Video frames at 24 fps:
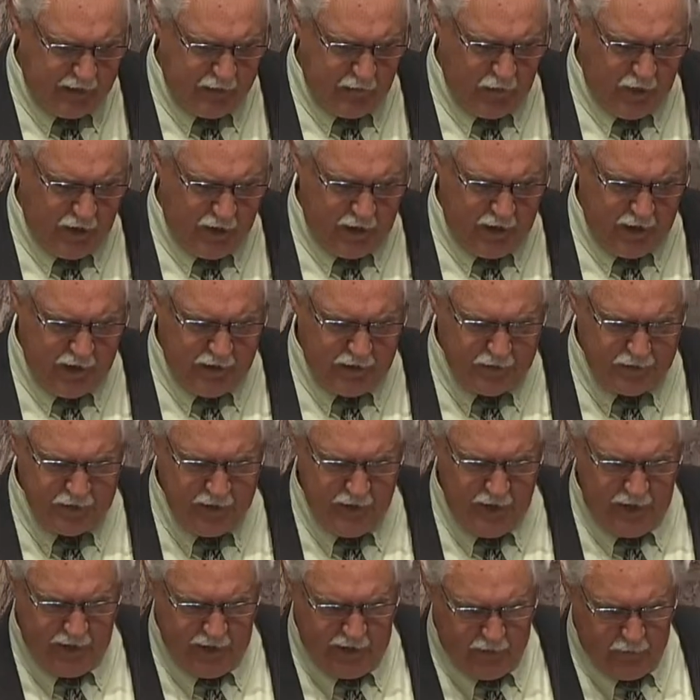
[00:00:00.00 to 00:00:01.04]
what it is,
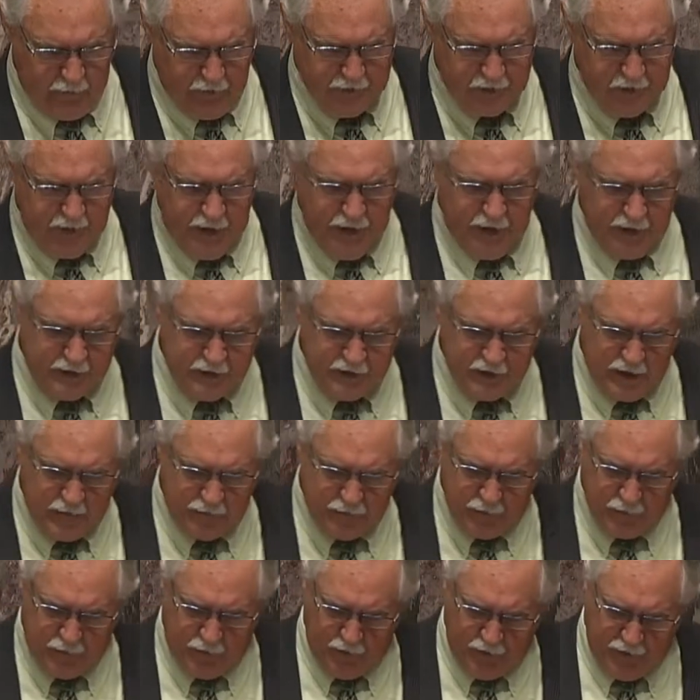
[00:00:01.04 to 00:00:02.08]
and it was
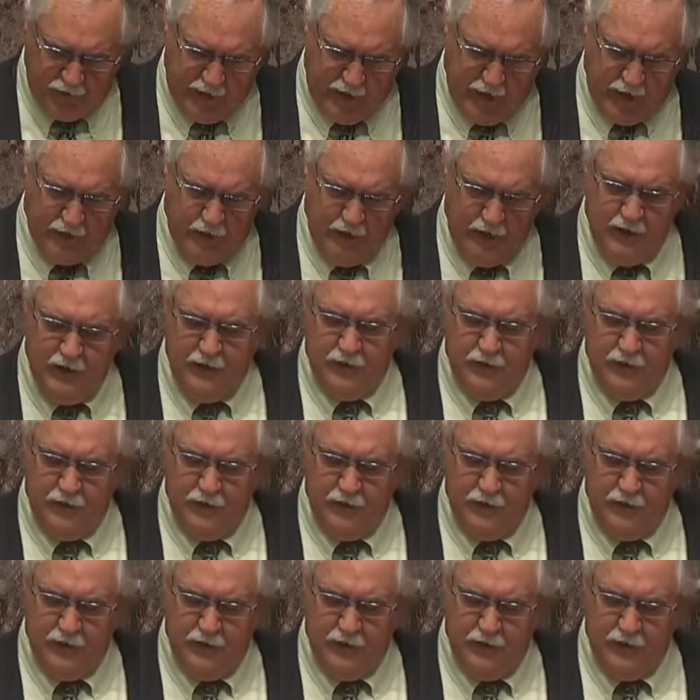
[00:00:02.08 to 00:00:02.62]
unacceptable then.